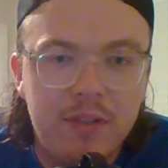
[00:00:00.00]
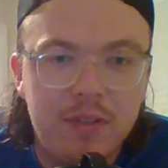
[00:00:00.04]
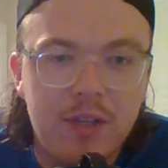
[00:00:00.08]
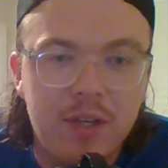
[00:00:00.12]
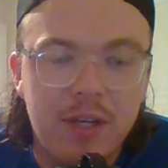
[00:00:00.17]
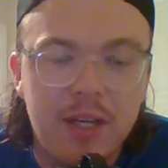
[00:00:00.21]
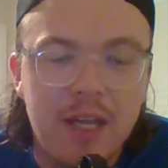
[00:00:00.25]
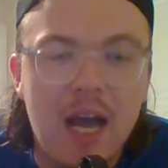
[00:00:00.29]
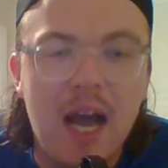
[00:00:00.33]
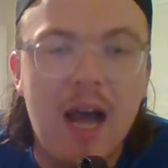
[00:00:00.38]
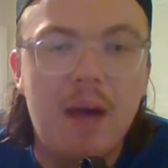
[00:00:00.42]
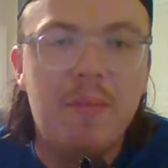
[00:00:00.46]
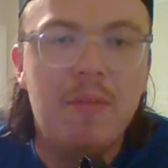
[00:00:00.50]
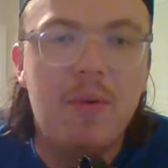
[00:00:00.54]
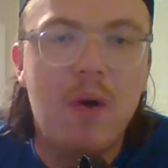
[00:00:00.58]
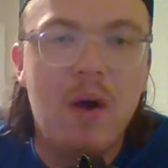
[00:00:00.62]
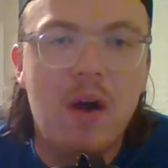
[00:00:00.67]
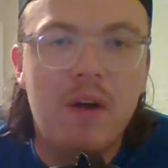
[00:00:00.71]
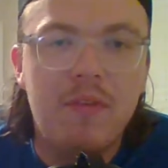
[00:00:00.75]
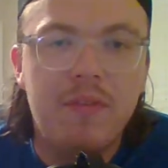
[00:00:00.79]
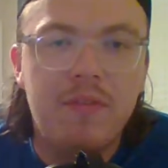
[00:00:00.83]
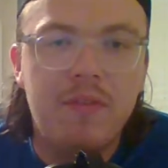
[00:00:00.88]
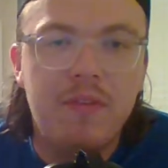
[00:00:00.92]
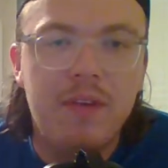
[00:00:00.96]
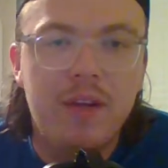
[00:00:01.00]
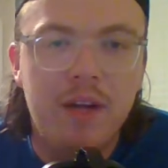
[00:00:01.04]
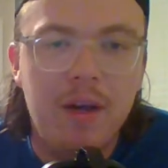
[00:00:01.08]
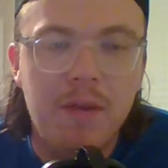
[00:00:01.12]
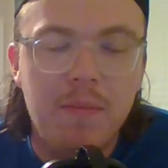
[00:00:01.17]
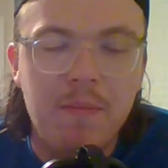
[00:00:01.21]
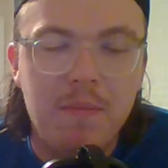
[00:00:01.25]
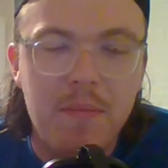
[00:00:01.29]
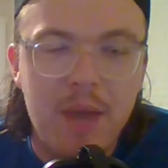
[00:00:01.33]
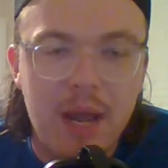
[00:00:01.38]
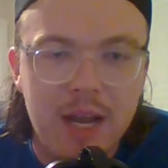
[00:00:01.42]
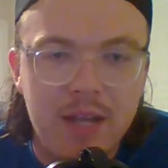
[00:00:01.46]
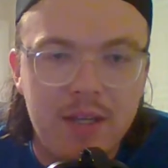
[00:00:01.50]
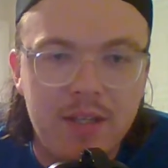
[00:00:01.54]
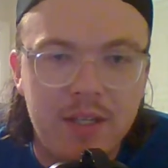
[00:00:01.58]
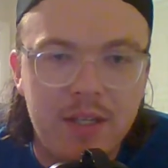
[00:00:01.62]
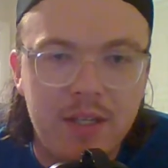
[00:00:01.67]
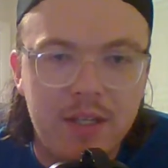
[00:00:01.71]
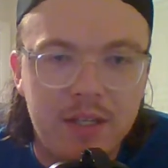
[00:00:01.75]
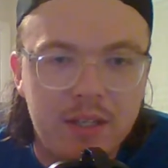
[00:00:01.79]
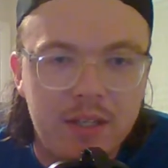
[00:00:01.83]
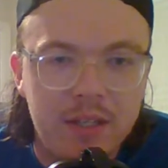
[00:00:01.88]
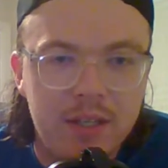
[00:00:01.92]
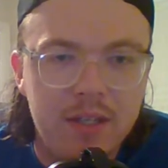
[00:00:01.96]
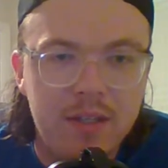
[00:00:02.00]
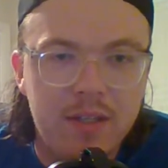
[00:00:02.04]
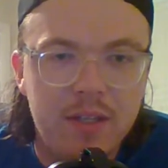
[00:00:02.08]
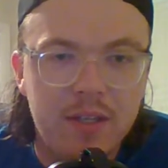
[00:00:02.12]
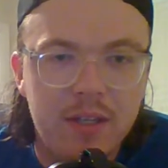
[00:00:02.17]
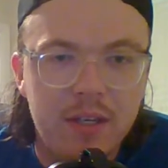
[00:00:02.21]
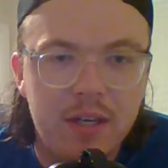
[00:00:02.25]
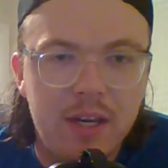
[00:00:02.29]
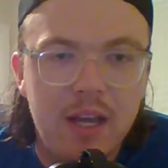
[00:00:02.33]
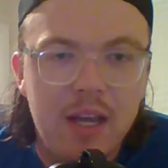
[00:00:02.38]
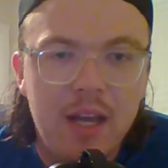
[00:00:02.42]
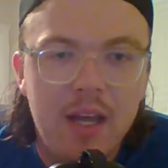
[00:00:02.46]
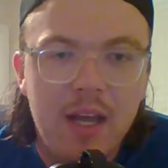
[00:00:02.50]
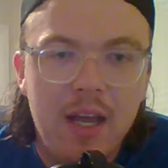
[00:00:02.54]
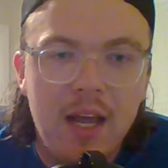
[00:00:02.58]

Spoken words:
to cap off an amazing season